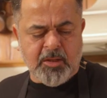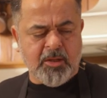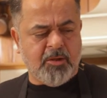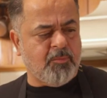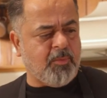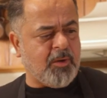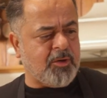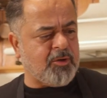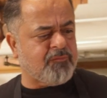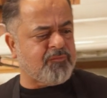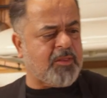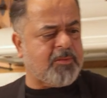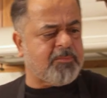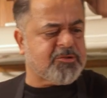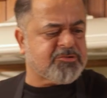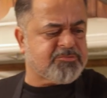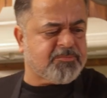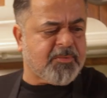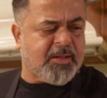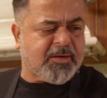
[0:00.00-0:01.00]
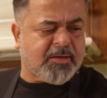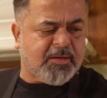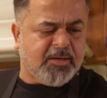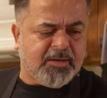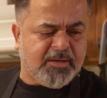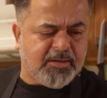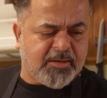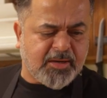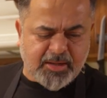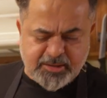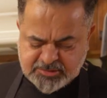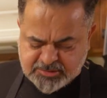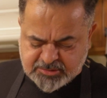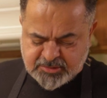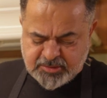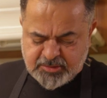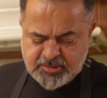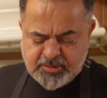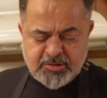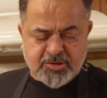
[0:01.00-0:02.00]
One of them is my really nice,
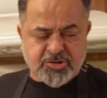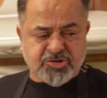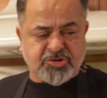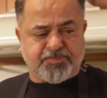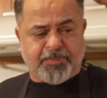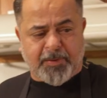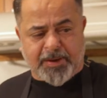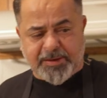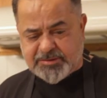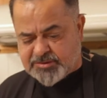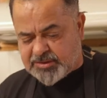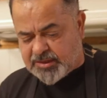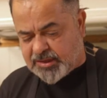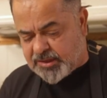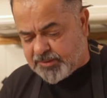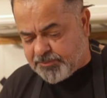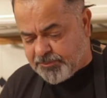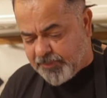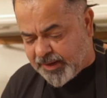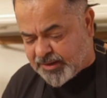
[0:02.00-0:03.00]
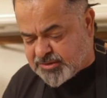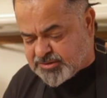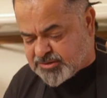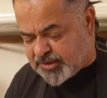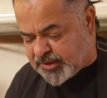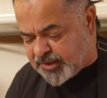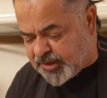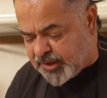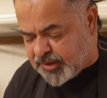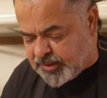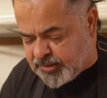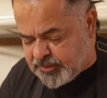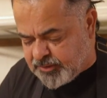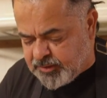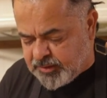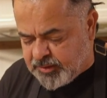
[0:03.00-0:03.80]
spicy Mexican